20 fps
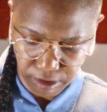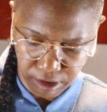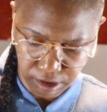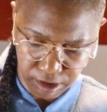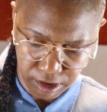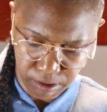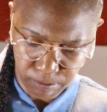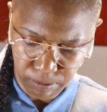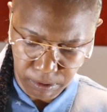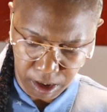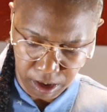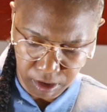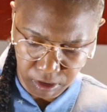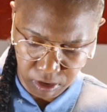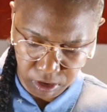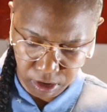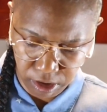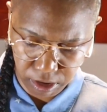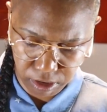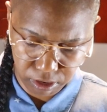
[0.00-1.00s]
And then my
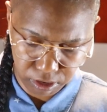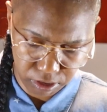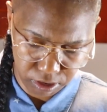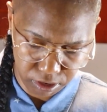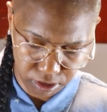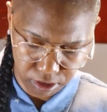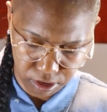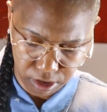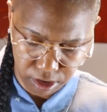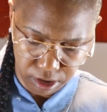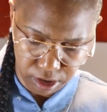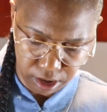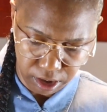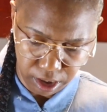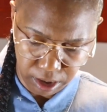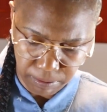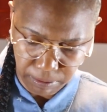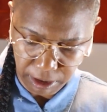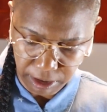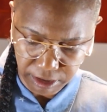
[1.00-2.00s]
oil
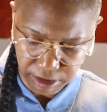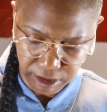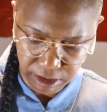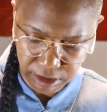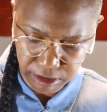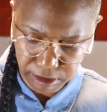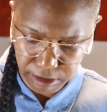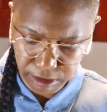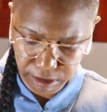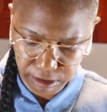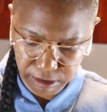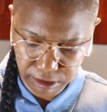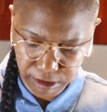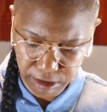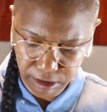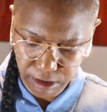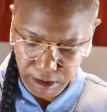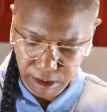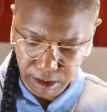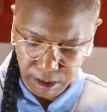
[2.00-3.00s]
and my
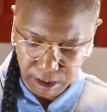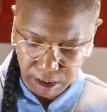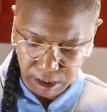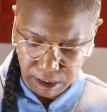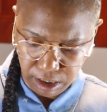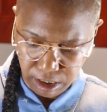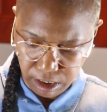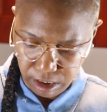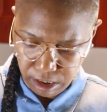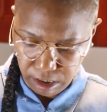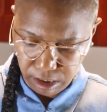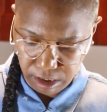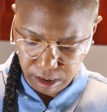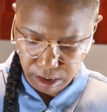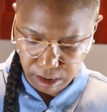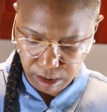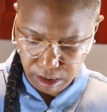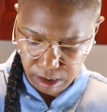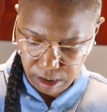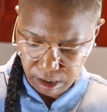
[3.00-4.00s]
seasonings.
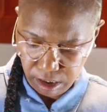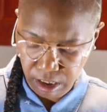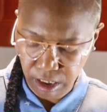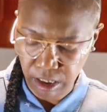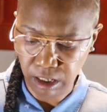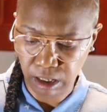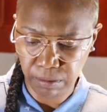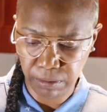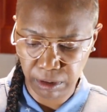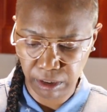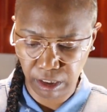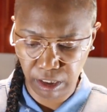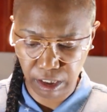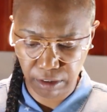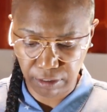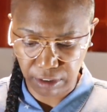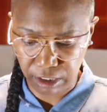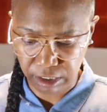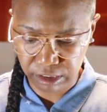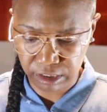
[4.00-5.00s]
And I'm gonna
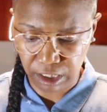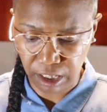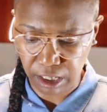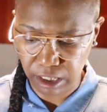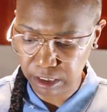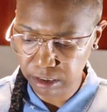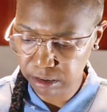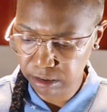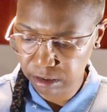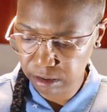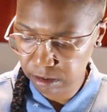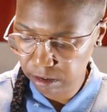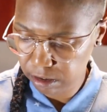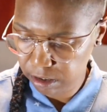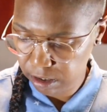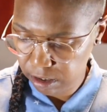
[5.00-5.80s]
give it a taste.